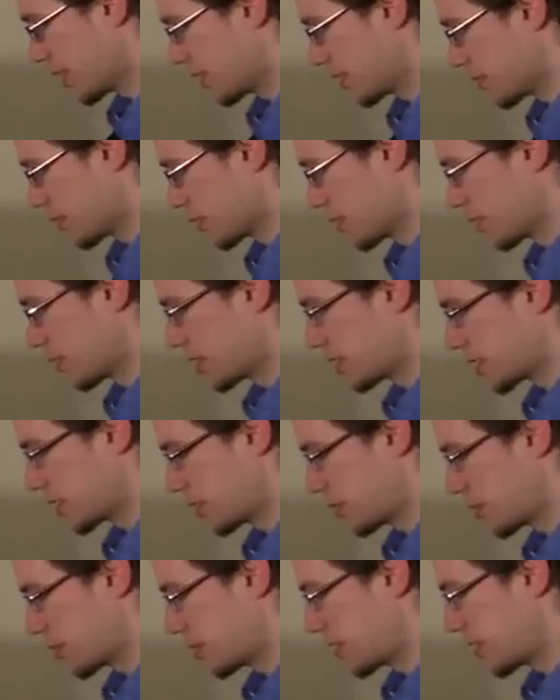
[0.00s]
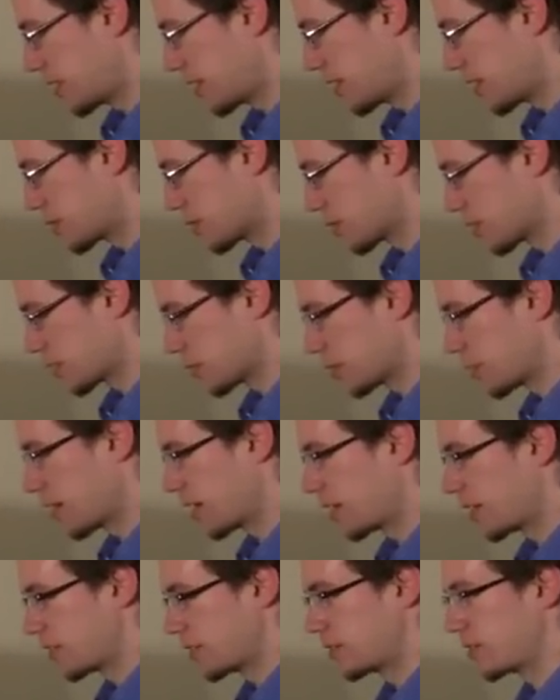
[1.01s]
originally would be there is worth 150%
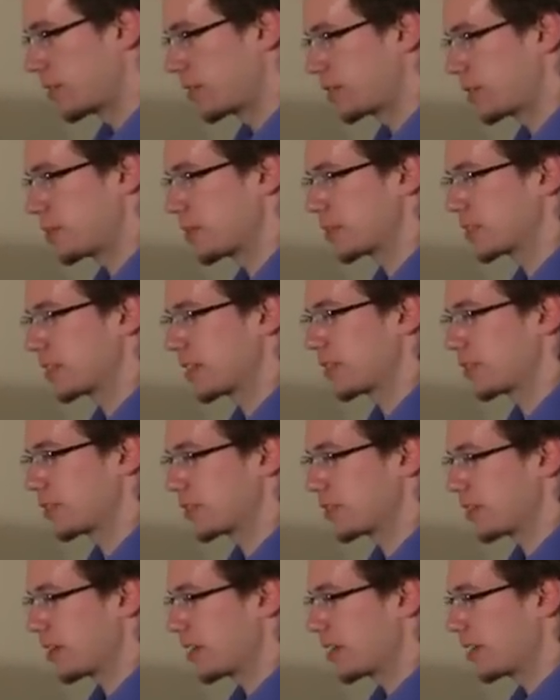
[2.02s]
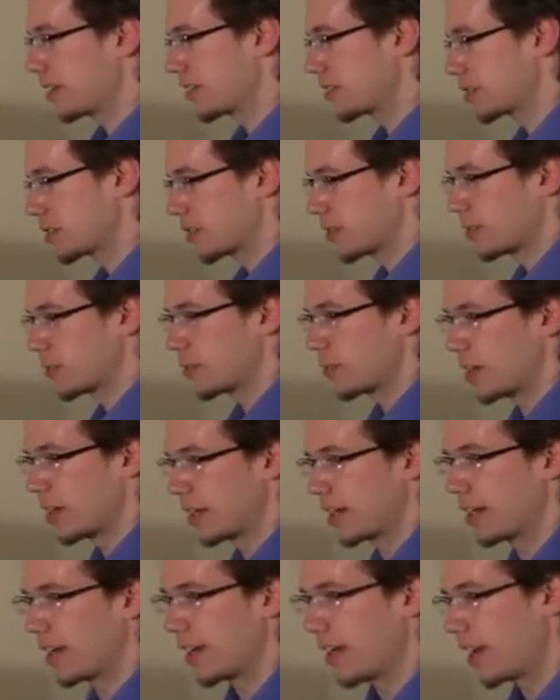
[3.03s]
of its value, so 1.5.
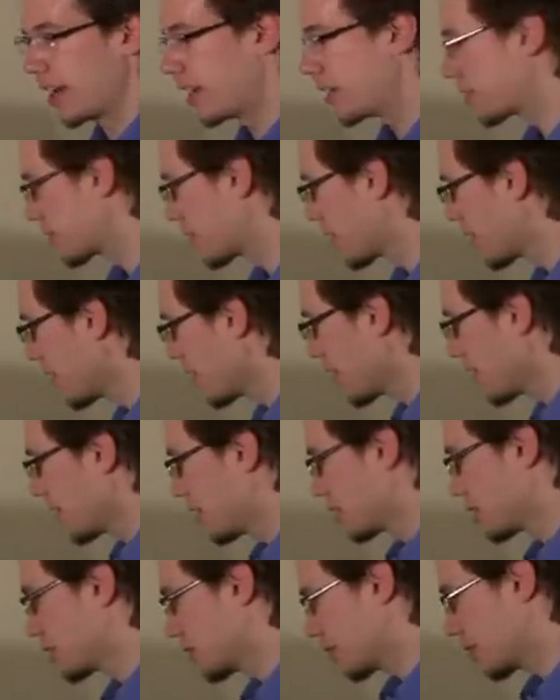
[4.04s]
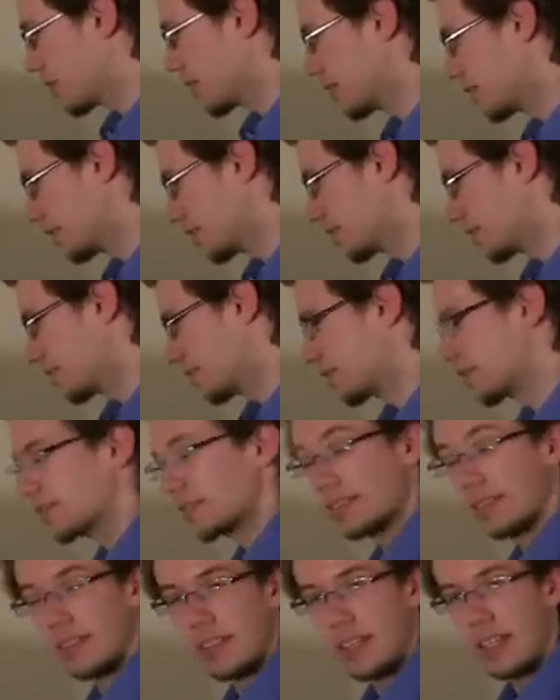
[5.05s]
So in
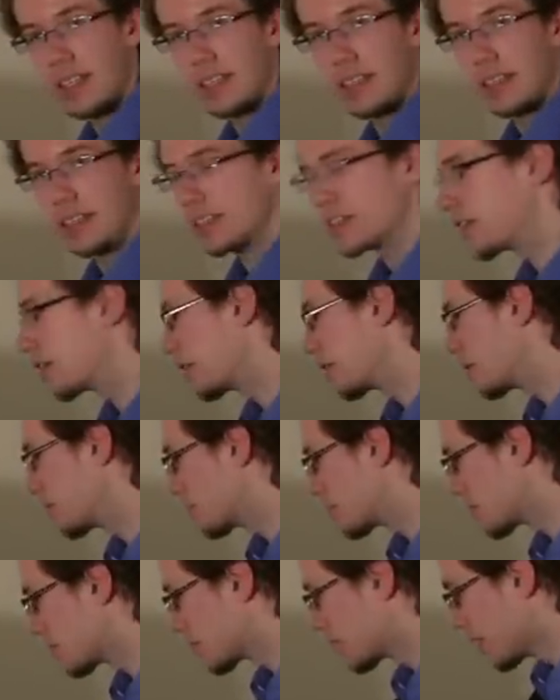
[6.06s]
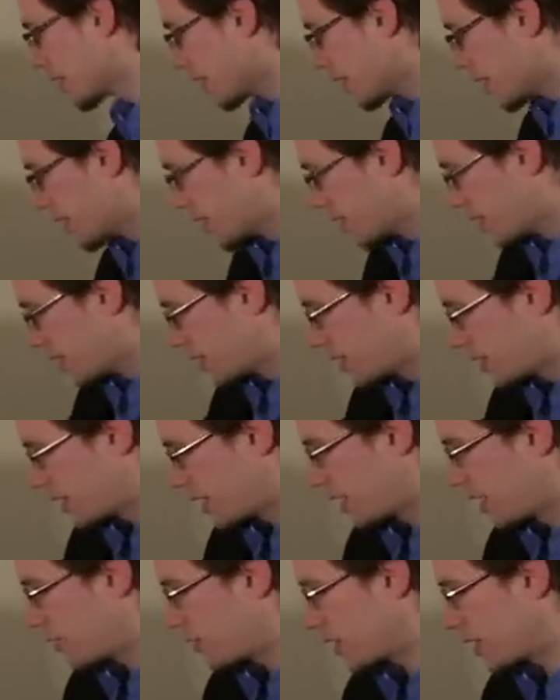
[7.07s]
easy terms, think of it
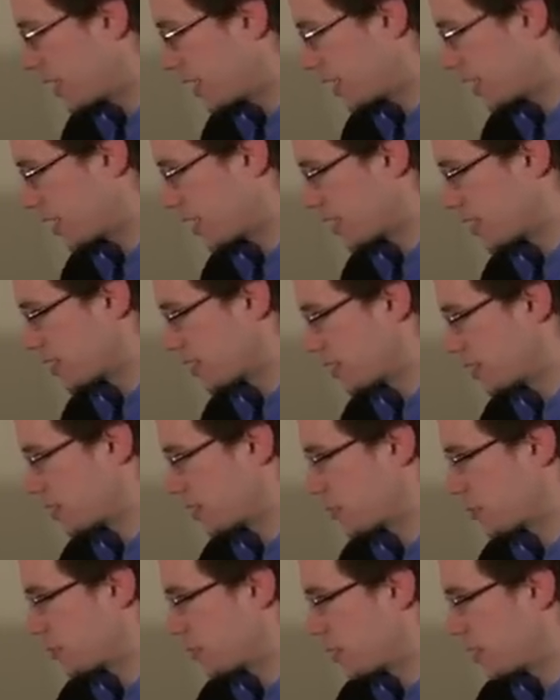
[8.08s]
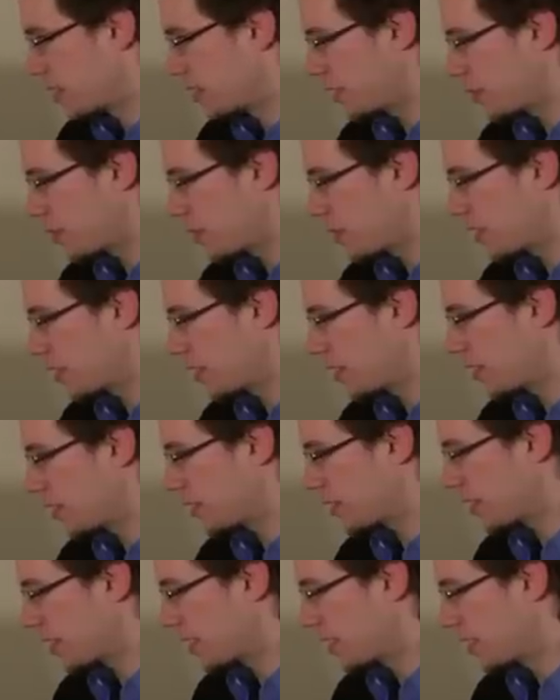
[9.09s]
like this. There's one quarter note and
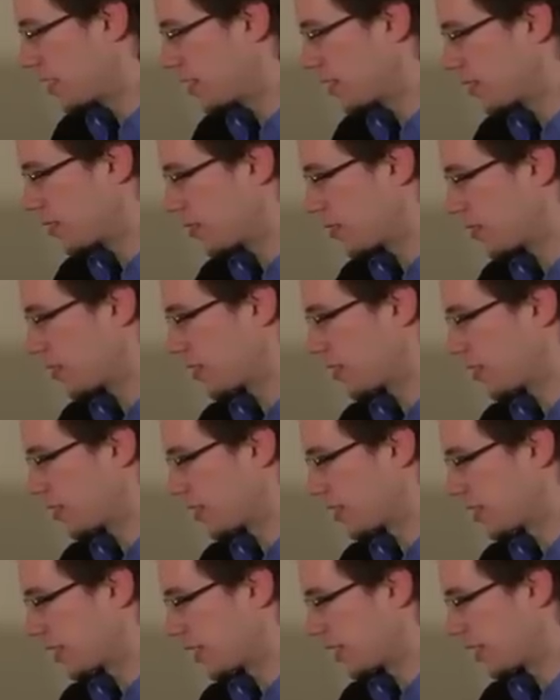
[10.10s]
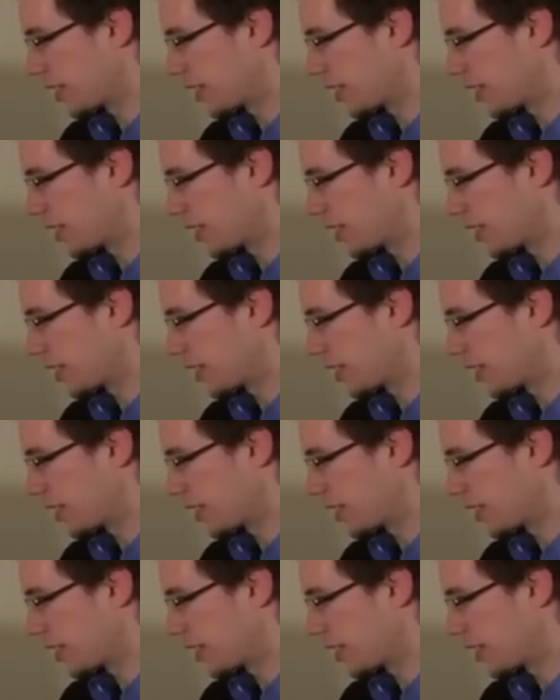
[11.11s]
another quarter note in here.